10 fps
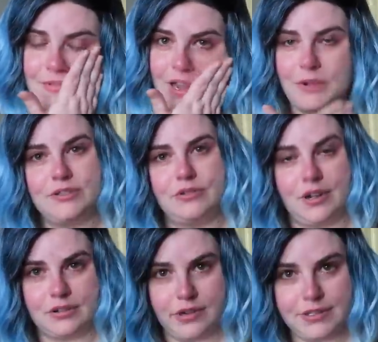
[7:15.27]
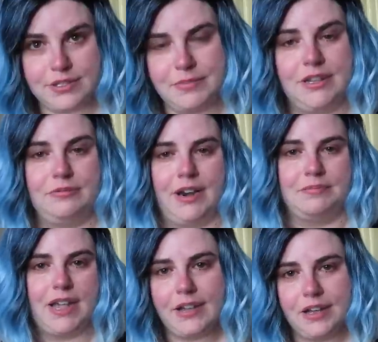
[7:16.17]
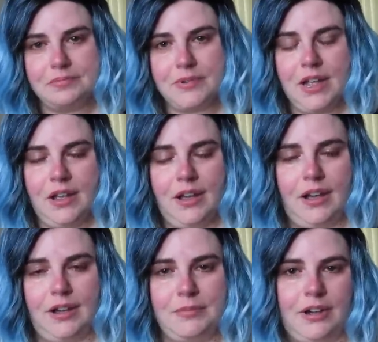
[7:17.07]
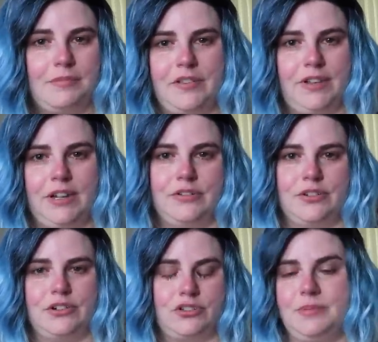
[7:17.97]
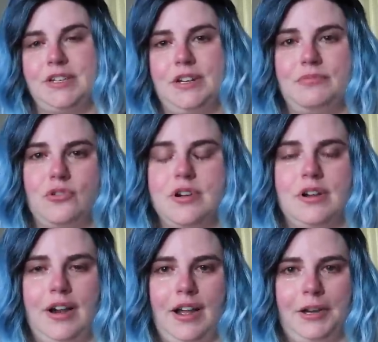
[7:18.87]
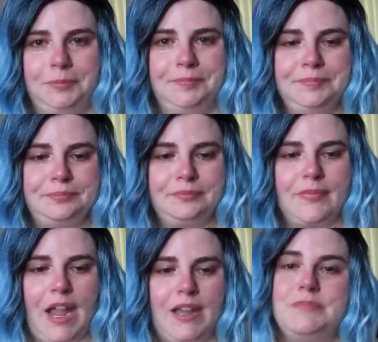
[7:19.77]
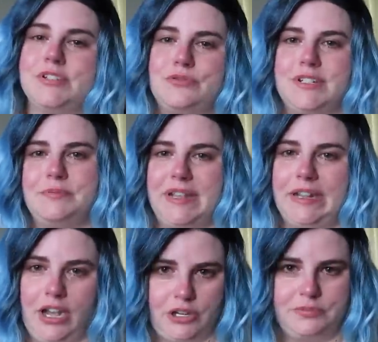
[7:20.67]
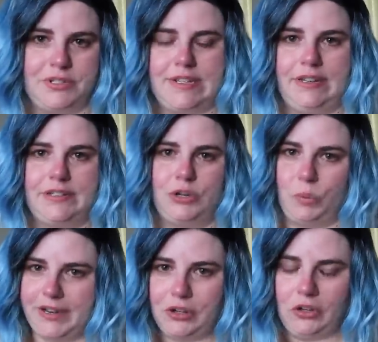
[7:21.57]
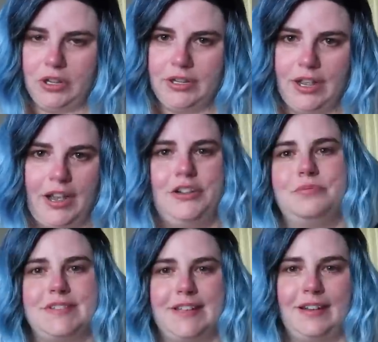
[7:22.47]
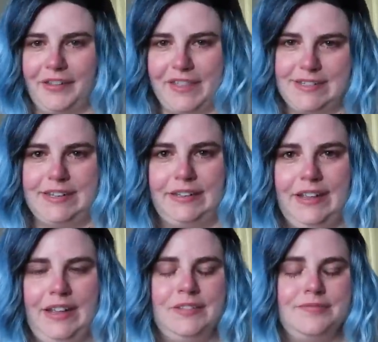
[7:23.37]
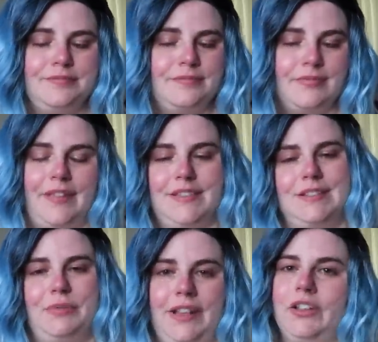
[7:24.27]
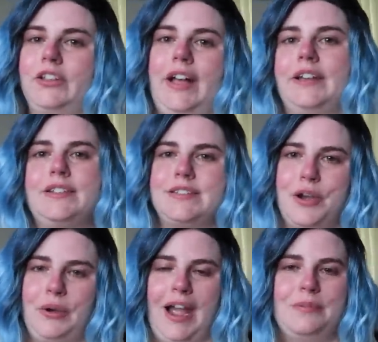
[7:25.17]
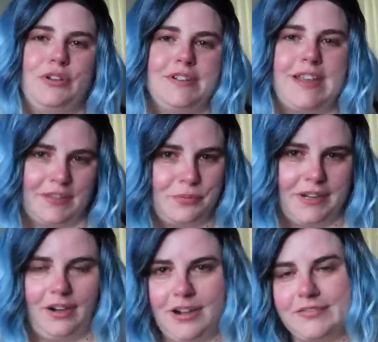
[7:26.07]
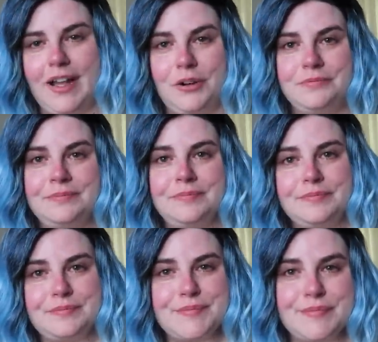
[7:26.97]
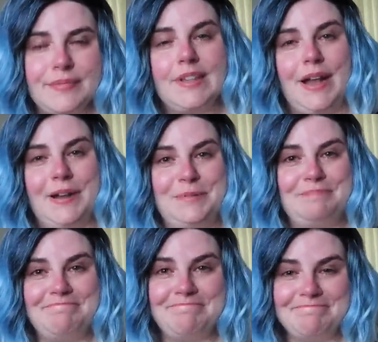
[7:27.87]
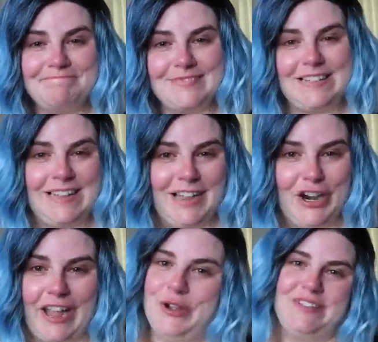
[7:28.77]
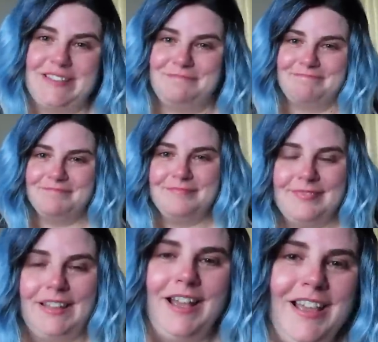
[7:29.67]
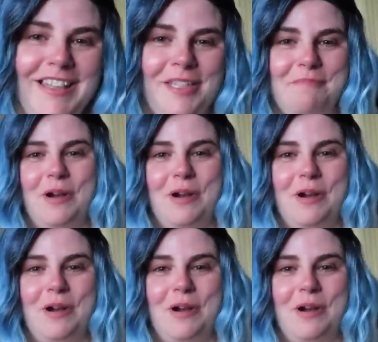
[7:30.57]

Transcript: I'm also not going to be wearing makeup um, on my videos or streams anymore. Um, I am just going to be 100% real, 100% authentic, and this is what I look like. So I am going to take the wig off now. Um, here it goes the